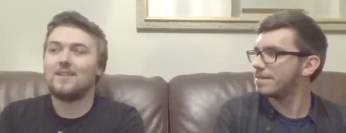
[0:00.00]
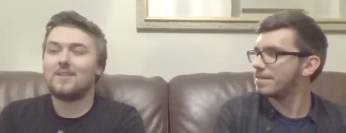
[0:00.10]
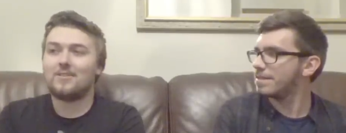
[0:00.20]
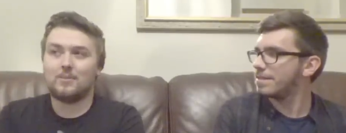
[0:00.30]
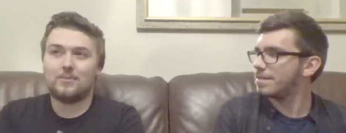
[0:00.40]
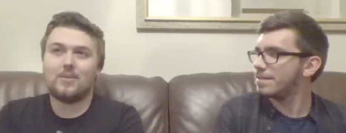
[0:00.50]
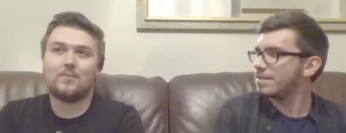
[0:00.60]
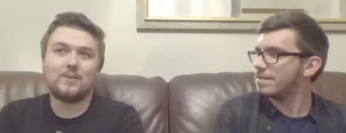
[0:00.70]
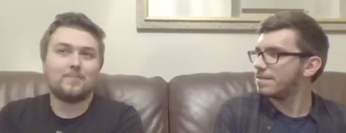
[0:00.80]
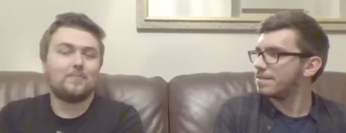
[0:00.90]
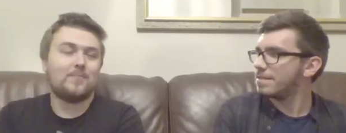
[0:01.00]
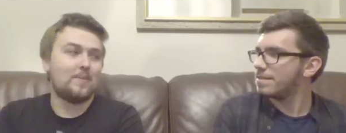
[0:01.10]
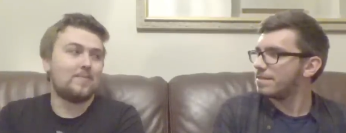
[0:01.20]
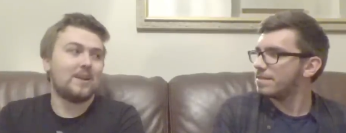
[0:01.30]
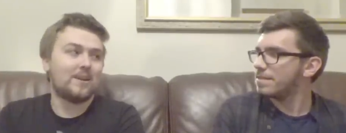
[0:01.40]
Speaker 1: because he was like we they
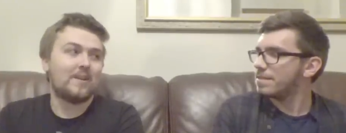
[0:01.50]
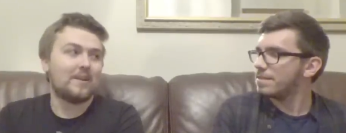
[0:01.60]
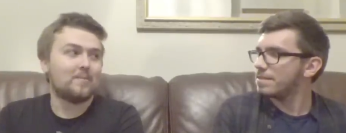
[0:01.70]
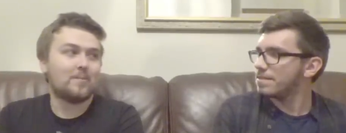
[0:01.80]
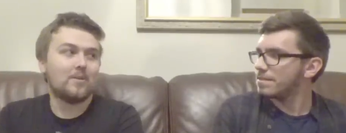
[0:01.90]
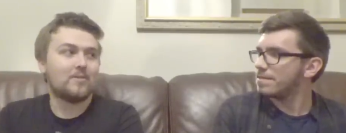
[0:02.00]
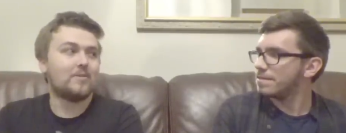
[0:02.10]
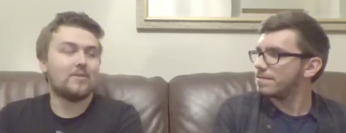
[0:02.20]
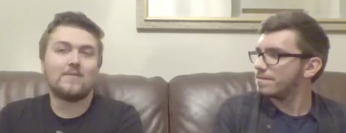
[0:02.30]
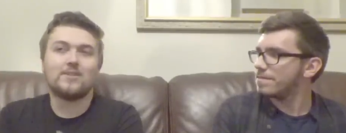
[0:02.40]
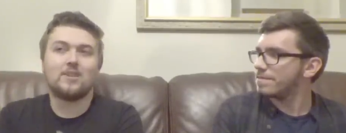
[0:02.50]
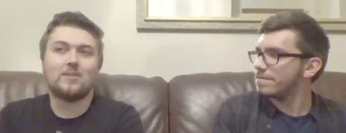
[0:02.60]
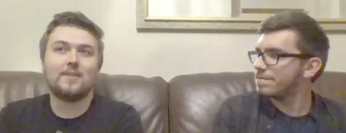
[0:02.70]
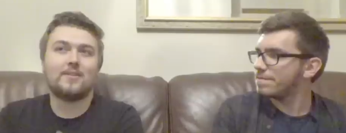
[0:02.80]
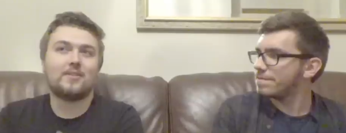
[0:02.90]
pick a random person so every
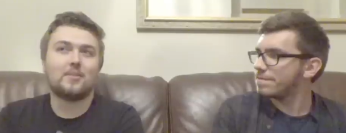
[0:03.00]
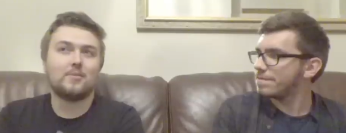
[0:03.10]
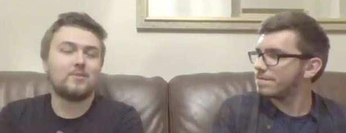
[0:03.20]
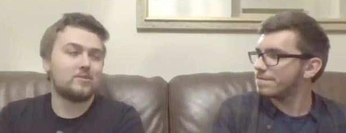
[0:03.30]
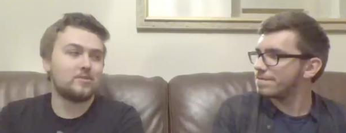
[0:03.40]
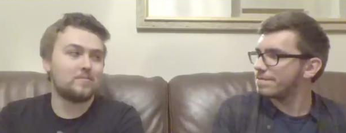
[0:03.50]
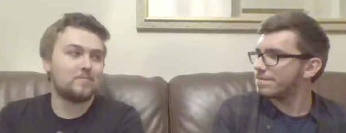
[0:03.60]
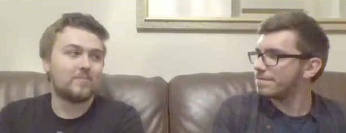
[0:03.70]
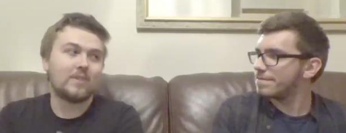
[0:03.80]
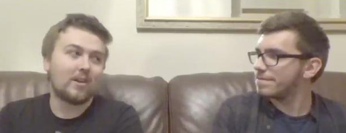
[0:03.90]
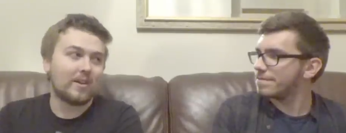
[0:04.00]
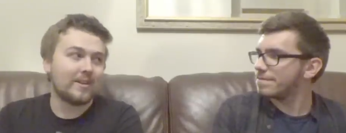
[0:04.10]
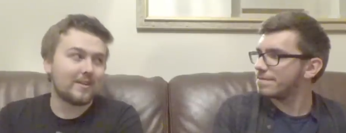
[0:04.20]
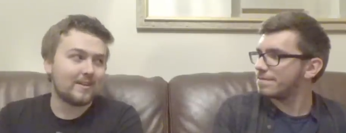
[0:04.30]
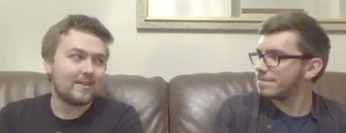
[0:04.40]
time there's someone that's just
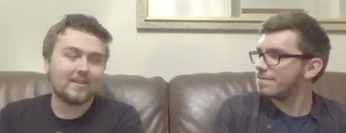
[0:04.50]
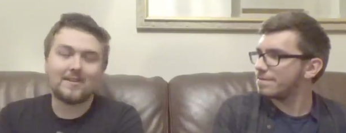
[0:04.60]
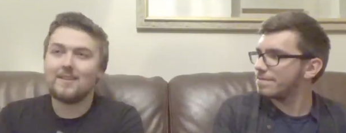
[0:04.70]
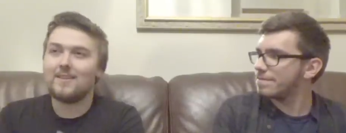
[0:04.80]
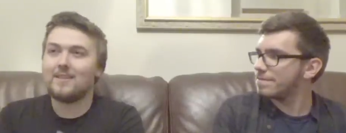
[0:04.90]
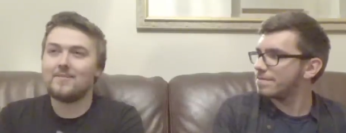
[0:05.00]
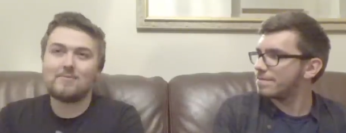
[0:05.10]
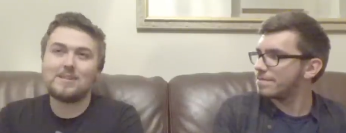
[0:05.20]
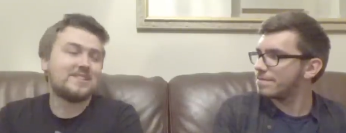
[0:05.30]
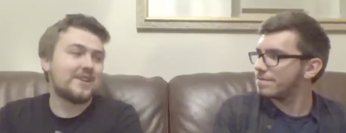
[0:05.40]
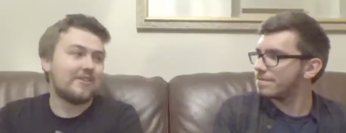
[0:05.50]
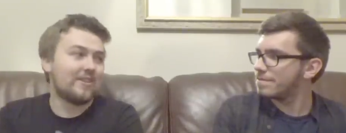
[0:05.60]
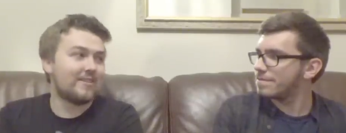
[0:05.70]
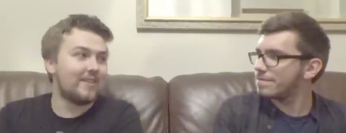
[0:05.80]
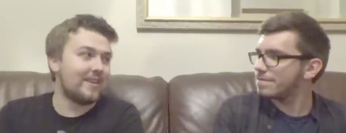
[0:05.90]
died
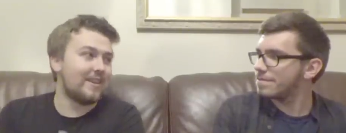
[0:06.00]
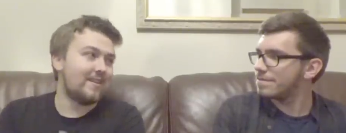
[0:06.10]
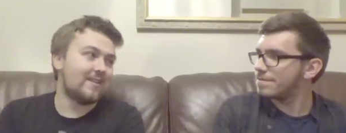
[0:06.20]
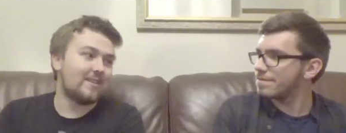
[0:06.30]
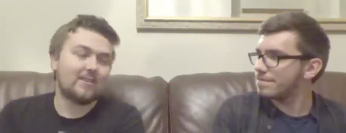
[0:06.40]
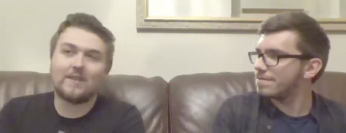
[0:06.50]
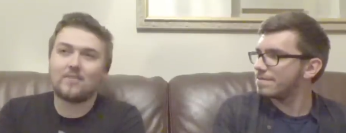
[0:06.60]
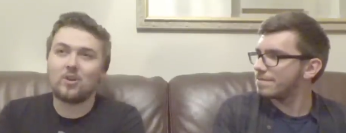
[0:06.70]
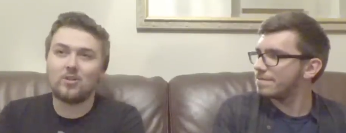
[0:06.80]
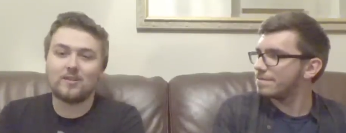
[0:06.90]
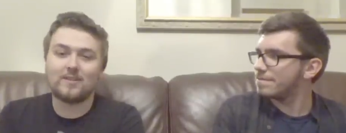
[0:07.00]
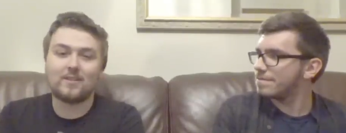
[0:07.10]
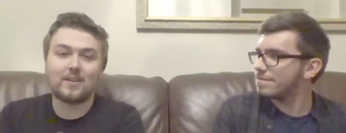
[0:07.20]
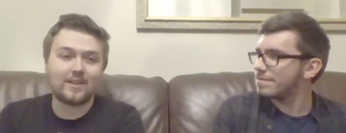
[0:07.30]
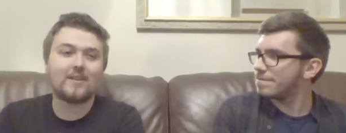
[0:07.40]
mysteriously they've gone it's
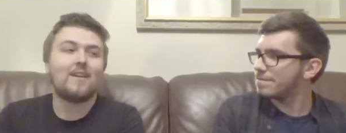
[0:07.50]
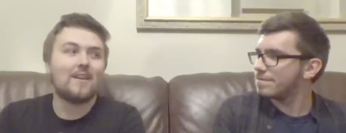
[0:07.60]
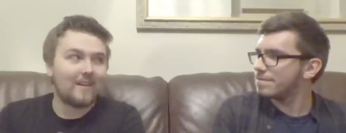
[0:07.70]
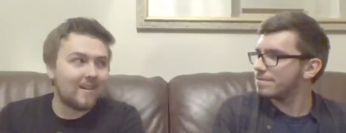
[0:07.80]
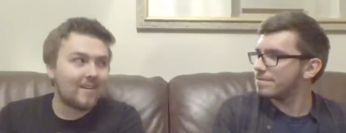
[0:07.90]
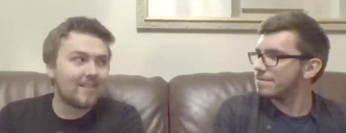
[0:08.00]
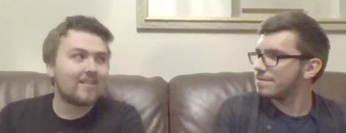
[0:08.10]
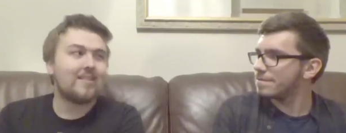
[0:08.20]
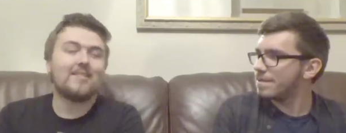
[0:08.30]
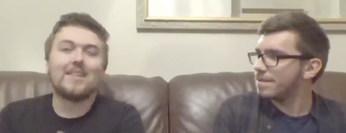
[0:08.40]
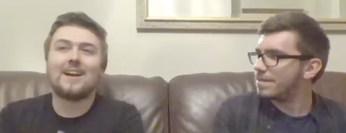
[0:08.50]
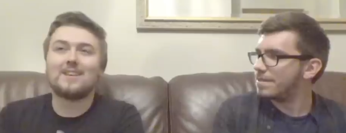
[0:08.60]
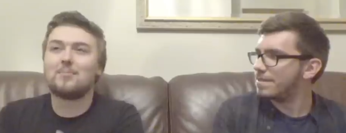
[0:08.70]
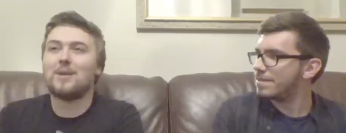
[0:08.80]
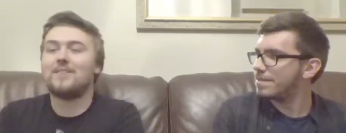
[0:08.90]
like yeah. that
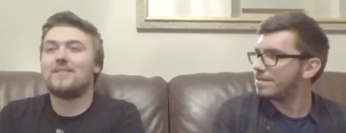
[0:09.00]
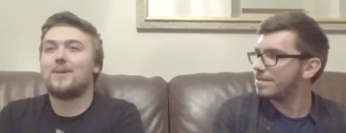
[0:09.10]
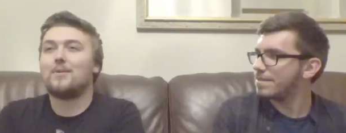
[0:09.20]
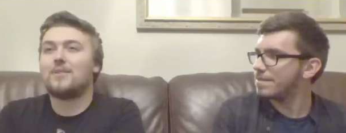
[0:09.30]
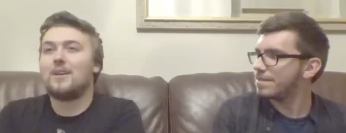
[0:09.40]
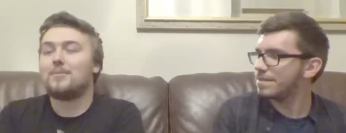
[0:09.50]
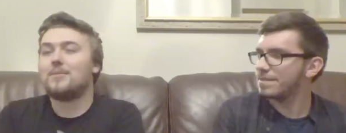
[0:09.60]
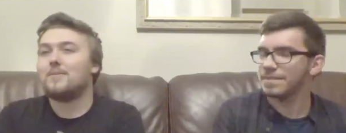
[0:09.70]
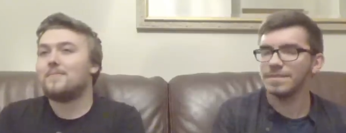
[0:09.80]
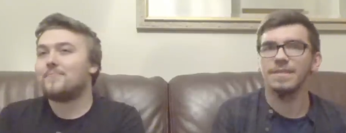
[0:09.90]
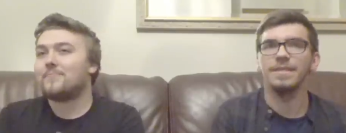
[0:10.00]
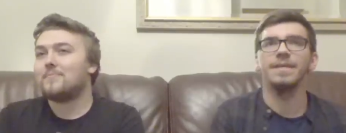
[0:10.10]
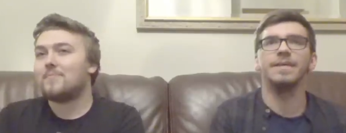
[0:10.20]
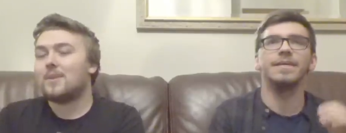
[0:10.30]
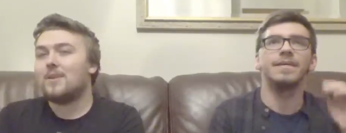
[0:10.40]
explains now what's happened yeah
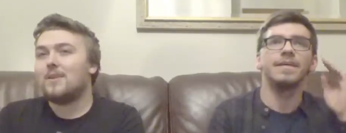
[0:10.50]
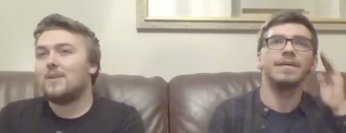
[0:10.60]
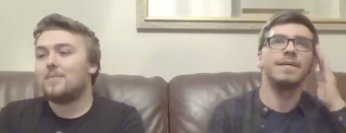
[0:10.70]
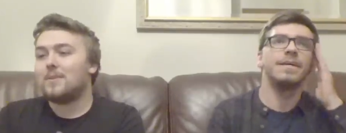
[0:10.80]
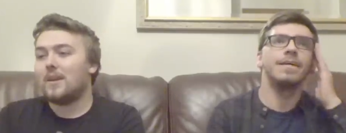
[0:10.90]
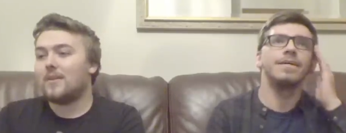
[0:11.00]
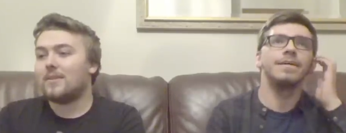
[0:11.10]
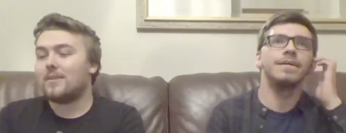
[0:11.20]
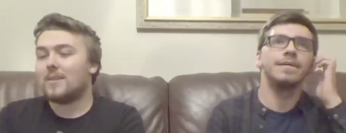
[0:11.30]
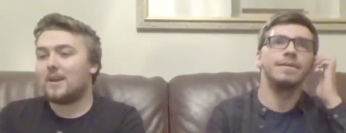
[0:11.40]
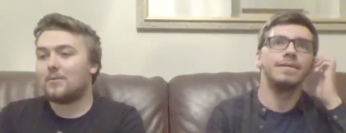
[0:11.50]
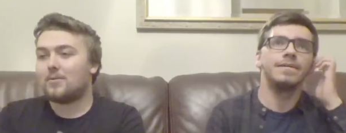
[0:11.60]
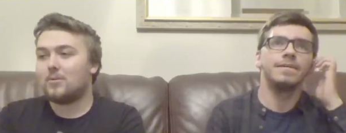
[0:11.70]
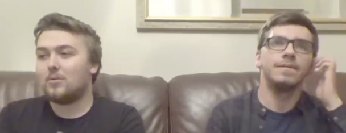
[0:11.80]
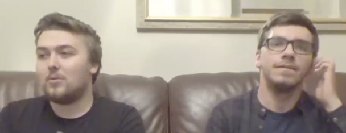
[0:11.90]
yeah, I think that was
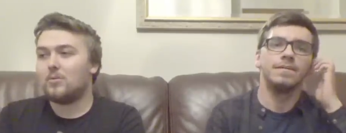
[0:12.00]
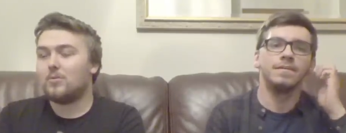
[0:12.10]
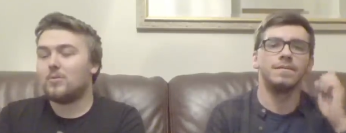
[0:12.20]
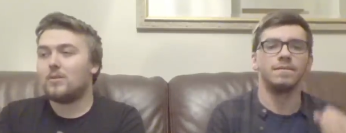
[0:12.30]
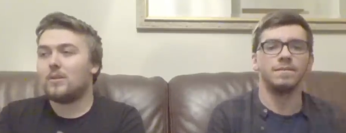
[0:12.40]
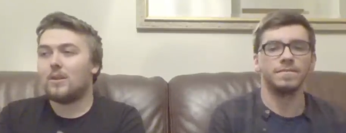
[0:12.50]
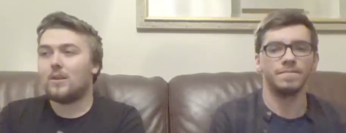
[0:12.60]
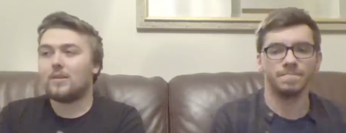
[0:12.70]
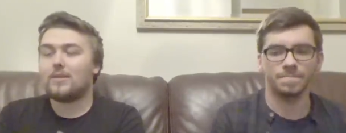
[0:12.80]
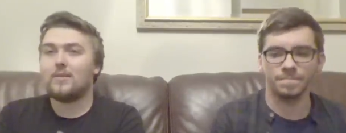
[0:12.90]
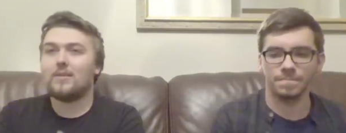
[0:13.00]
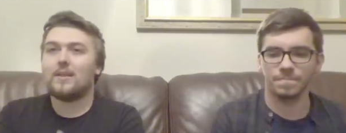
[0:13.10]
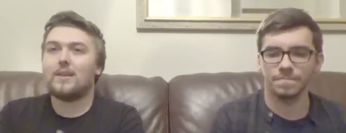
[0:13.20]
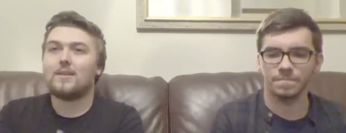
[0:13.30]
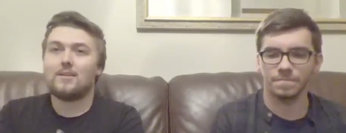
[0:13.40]
cool, and I like that
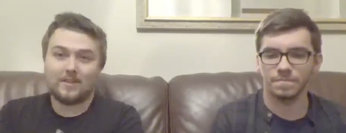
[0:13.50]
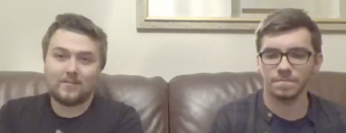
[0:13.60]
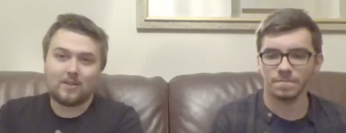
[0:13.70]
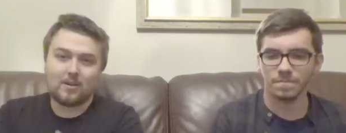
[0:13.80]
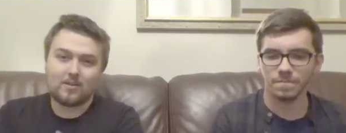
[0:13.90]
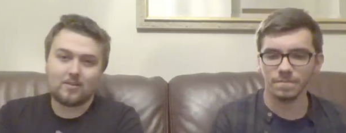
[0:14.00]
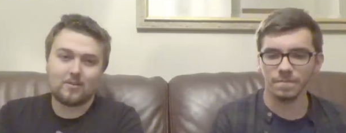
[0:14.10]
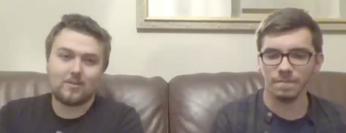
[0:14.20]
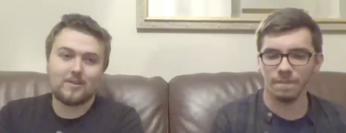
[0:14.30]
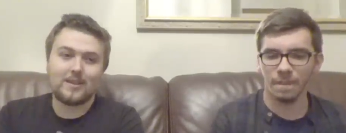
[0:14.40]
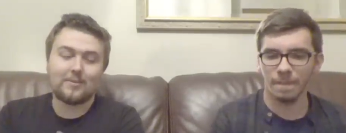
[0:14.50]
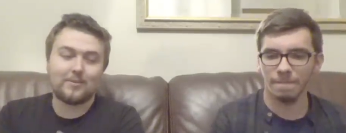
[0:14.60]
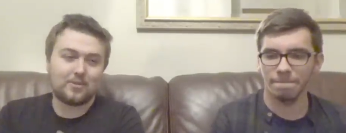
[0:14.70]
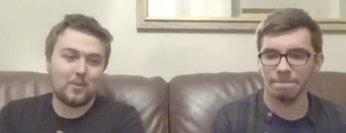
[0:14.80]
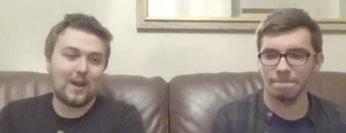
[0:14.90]
they because even I thought it was two